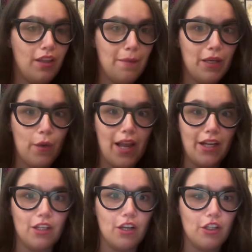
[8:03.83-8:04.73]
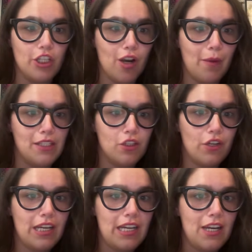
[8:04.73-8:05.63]
let me go ahead and share my
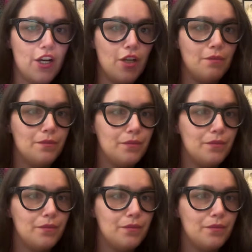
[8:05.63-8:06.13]
screen here.